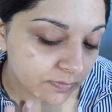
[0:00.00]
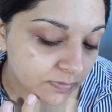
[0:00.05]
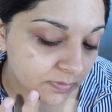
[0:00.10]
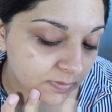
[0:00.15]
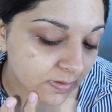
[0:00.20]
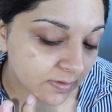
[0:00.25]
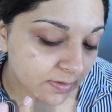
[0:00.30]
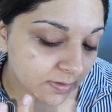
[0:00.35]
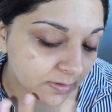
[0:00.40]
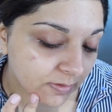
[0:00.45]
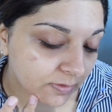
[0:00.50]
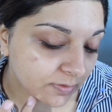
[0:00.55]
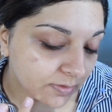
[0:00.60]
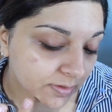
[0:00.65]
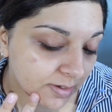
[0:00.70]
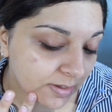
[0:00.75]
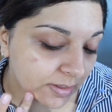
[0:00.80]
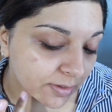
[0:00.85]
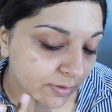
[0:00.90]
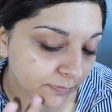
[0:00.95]
It's like a little
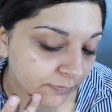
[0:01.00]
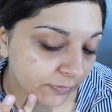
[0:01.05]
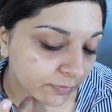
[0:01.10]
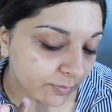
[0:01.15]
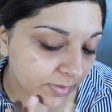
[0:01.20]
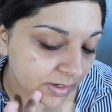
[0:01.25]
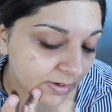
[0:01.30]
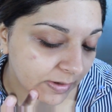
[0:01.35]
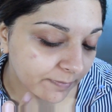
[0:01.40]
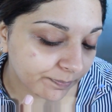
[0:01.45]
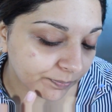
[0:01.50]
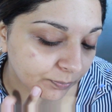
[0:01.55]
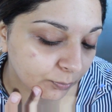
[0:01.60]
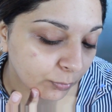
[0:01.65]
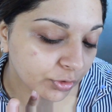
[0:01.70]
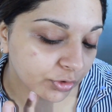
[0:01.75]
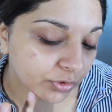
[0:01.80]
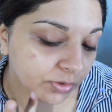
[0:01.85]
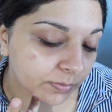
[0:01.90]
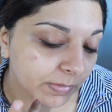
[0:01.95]
yellow for me,
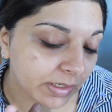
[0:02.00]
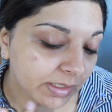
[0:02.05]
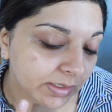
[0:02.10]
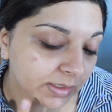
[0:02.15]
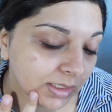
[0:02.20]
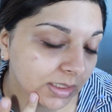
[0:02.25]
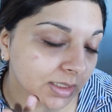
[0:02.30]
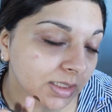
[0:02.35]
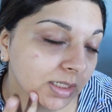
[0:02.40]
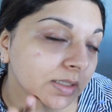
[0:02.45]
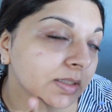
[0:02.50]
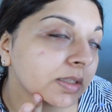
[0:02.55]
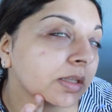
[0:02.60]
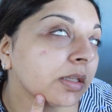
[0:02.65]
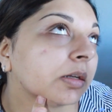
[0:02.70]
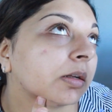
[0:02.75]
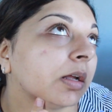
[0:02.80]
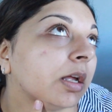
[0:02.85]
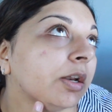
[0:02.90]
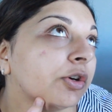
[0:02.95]
which it makes sense because
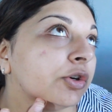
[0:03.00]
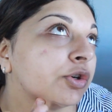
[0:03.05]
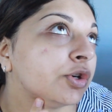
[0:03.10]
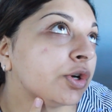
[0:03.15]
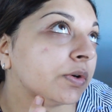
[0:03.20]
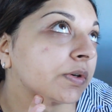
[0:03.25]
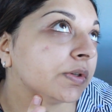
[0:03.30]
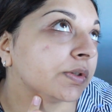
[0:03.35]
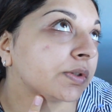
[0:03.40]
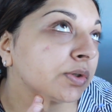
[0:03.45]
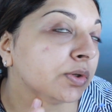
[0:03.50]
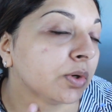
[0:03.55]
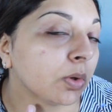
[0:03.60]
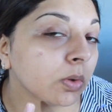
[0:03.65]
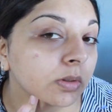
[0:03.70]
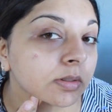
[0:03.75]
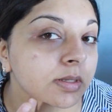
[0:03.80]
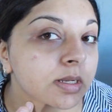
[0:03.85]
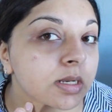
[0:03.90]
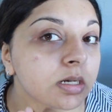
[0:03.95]
the undertone is
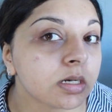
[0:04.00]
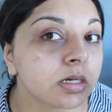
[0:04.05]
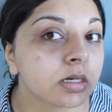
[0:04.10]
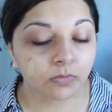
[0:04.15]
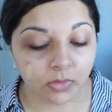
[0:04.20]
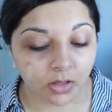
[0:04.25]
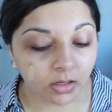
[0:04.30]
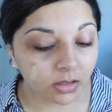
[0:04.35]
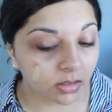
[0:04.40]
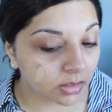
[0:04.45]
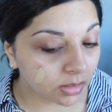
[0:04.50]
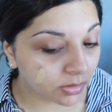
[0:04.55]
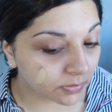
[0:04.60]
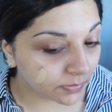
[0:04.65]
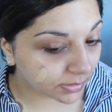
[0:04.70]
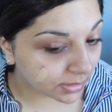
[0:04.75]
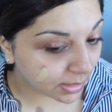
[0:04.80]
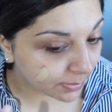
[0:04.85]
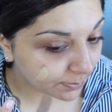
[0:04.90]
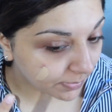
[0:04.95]
golden. You know
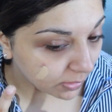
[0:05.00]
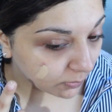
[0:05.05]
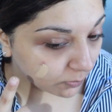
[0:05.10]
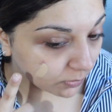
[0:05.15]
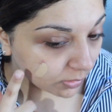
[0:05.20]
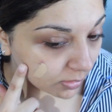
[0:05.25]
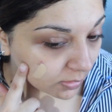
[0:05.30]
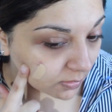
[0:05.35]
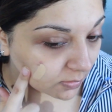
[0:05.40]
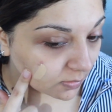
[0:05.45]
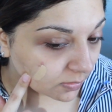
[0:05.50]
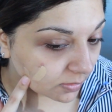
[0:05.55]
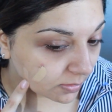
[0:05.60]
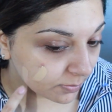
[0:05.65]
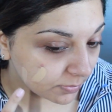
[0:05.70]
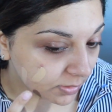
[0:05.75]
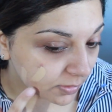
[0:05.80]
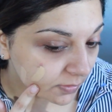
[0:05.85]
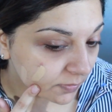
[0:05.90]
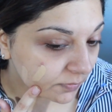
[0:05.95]
what? That might work.
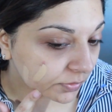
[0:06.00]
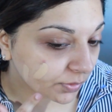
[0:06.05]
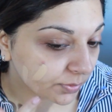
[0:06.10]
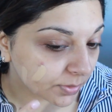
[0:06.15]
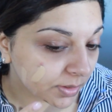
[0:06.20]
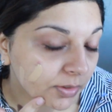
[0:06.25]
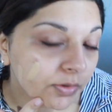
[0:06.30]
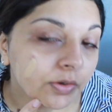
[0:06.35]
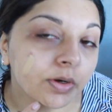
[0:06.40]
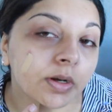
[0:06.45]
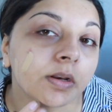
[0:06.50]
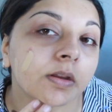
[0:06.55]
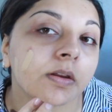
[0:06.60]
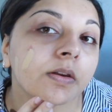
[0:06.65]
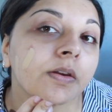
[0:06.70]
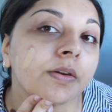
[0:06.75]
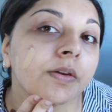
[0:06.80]
I'm gonna use 300.